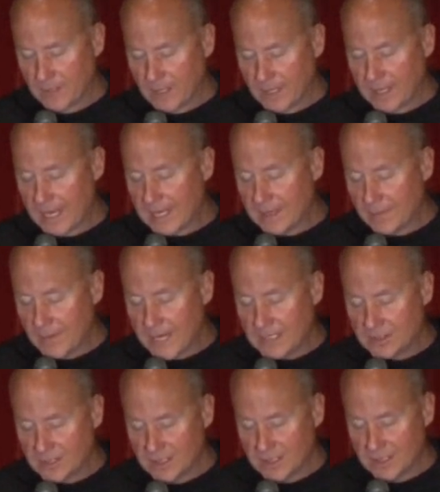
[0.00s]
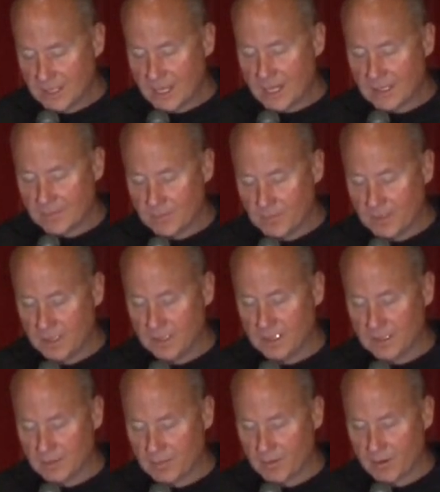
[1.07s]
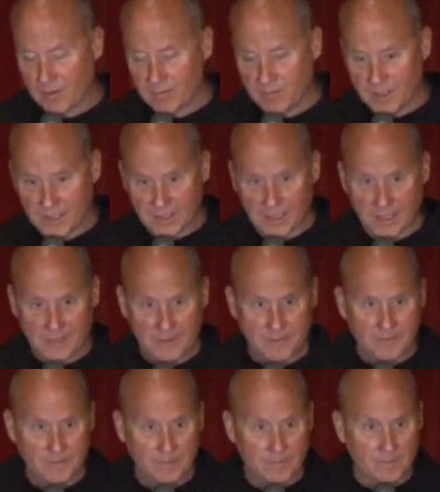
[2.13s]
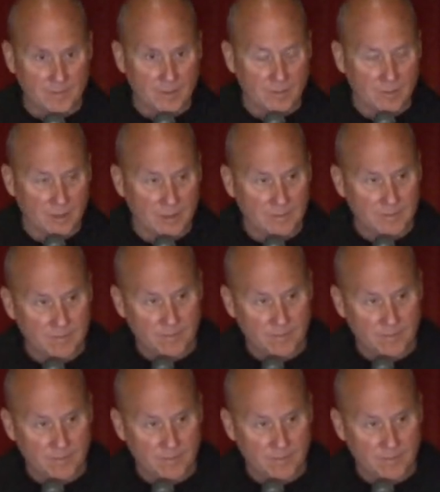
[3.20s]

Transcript: I can't imagine it not being a part of my day, right?